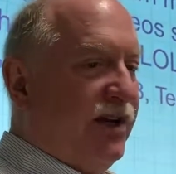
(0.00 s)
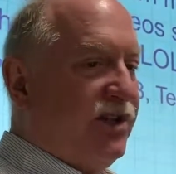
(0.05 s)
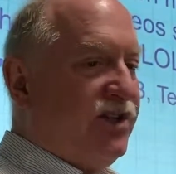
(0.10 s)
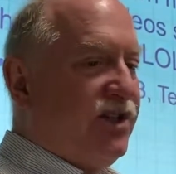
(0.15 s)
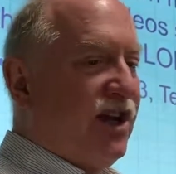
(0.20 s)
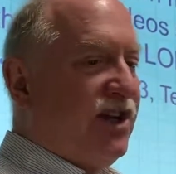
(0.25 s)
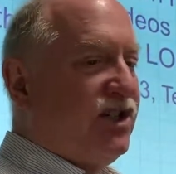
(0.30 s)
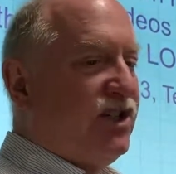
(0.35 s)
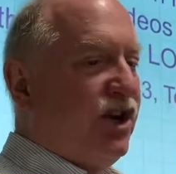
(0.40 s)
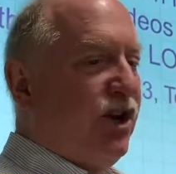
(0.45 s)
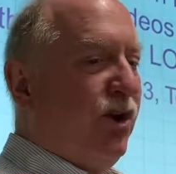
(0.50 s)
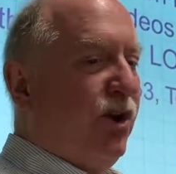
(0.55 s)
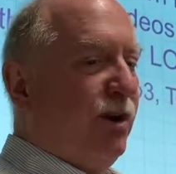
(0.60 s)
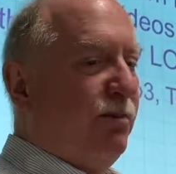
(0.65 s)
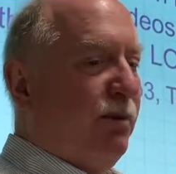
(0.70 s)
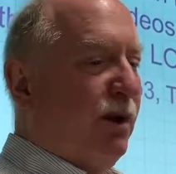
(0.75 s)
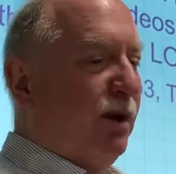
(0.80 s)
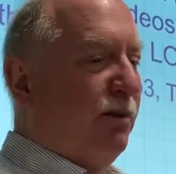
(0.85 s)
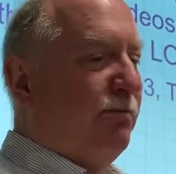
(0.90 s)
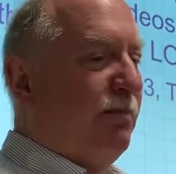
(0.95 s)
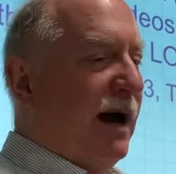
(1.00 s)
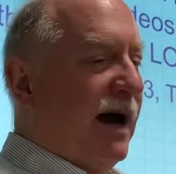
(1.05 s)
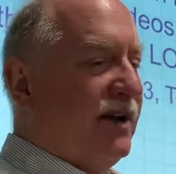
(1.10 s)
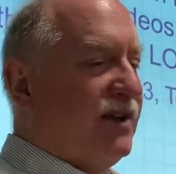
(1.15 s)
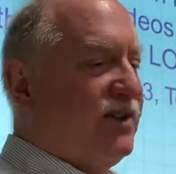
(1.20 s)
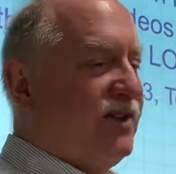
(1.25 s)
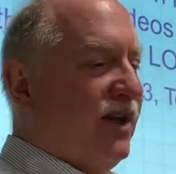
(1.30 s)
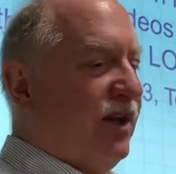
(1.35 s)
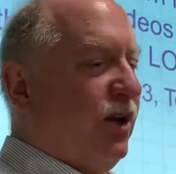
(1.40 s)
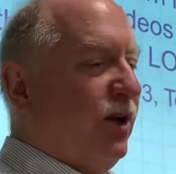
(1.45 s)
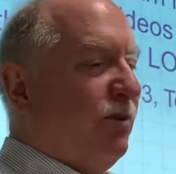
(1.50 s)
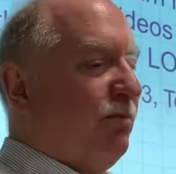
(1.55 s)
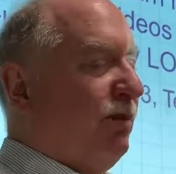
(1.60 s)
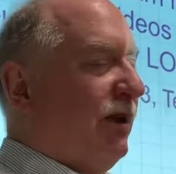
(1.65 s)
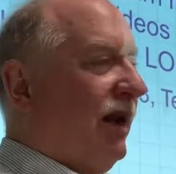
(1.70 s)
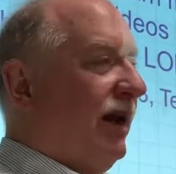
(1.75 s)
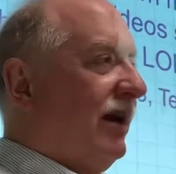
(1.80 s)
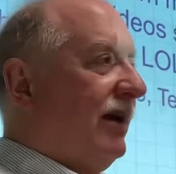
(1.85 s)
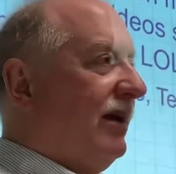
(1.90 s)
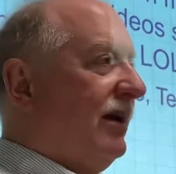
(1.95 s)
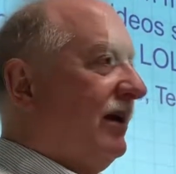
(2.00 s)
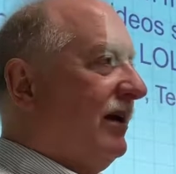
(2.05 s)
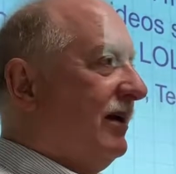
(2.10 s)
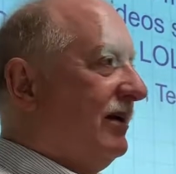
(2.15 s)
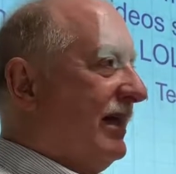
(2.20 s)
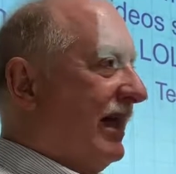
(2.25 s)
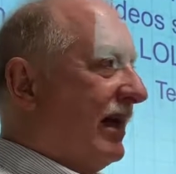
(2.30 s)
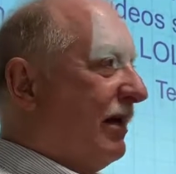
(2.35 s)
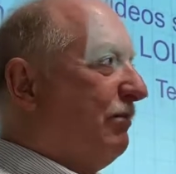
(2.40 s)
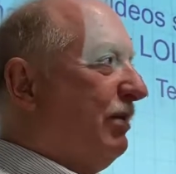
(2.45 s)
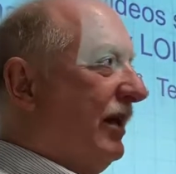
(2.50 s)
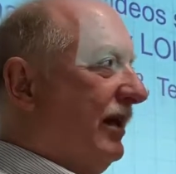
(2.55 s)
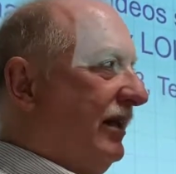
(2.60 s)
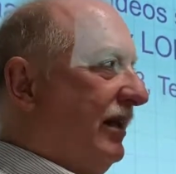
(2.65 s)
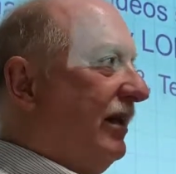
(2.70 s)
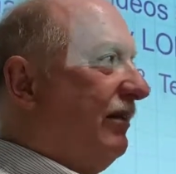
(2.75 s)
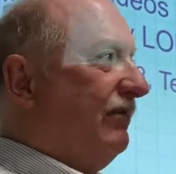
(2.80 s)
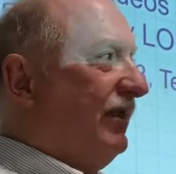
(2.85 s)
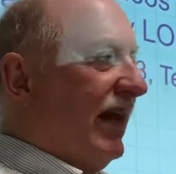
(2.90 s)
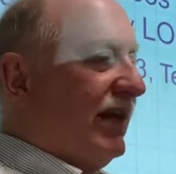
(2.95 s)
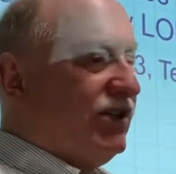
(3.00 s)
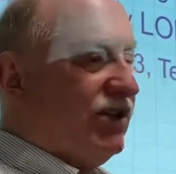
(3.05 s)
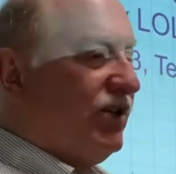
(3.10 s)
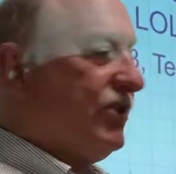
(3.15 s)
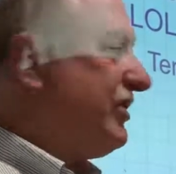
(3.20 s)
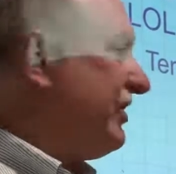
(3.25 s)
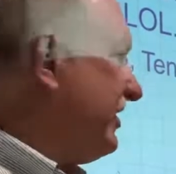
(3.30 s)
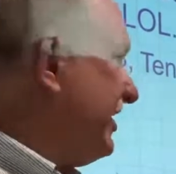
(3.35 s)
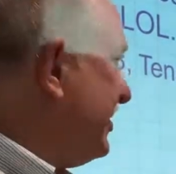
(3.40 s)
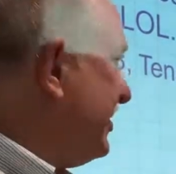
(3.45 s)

such that you can build bots that can play League of Legends. And